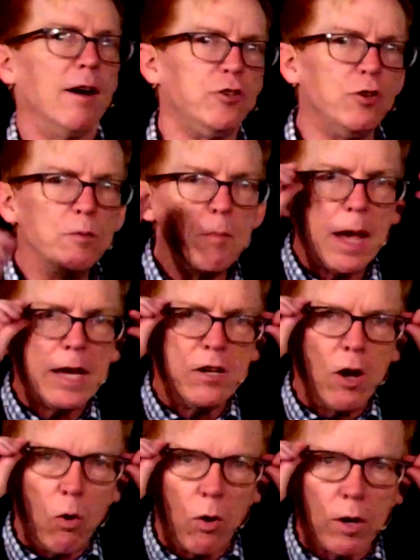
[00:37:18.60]
You may
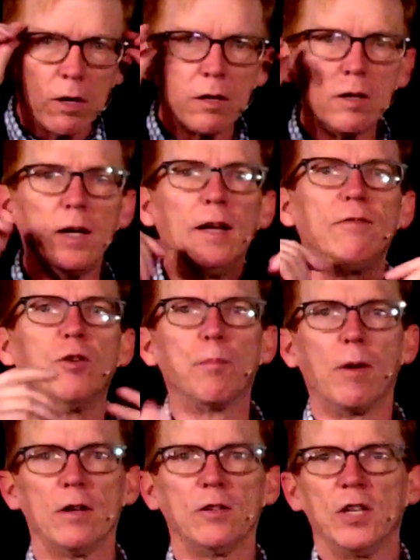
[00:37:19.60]
know her. If you're
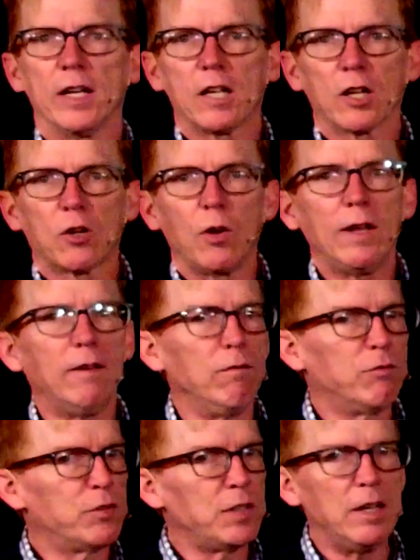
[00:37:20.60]
part of Seneca Creek,
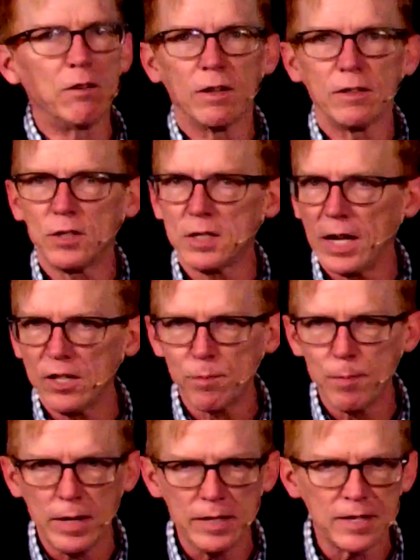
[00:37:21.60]
you've seen her on stage
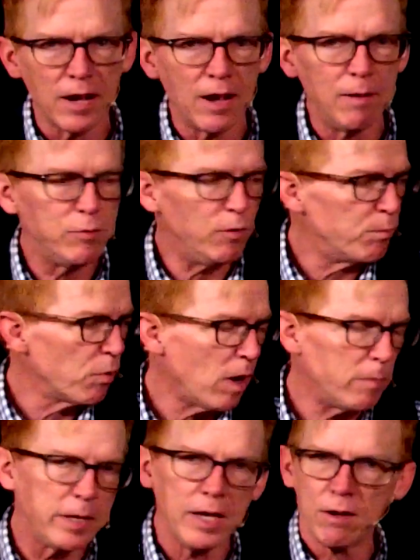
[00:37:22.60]
many times. You've
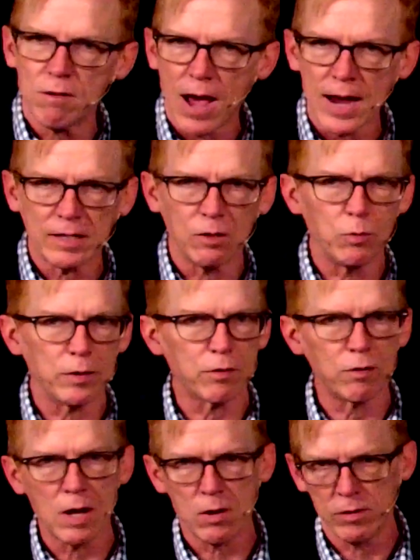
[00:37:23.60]
probably interacted with
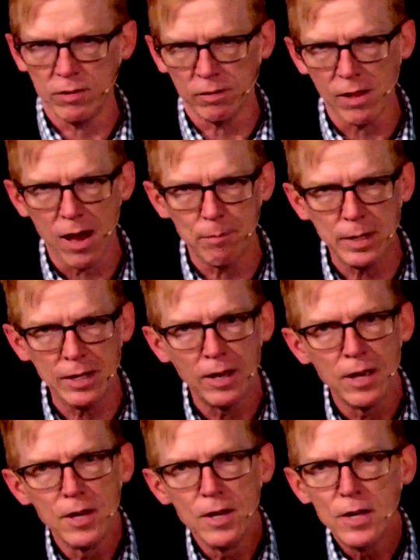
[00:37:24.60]
her out in the lobby.
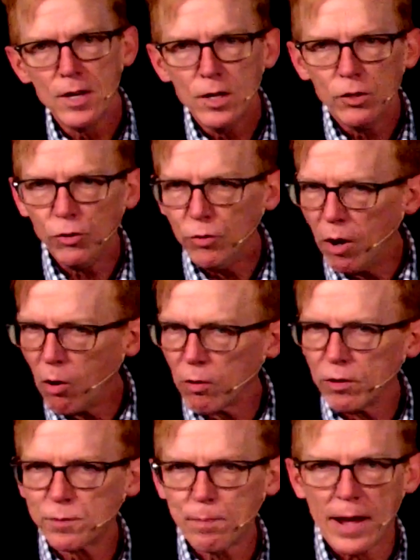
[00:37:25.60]
You know her
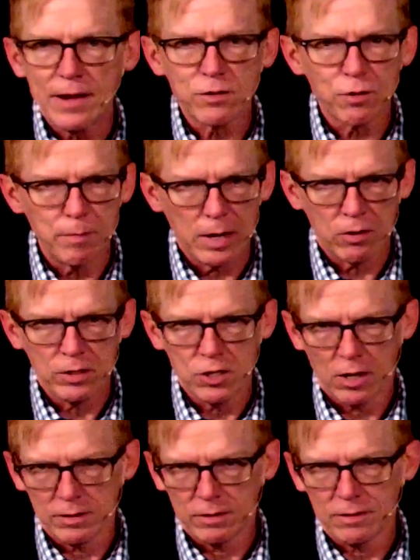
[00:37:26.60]
as Pastor Mary
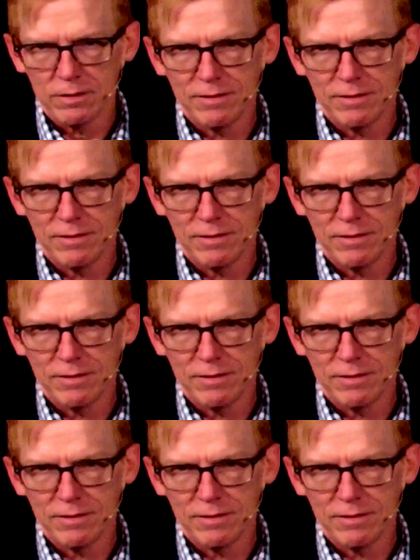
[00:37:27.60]
Johnson.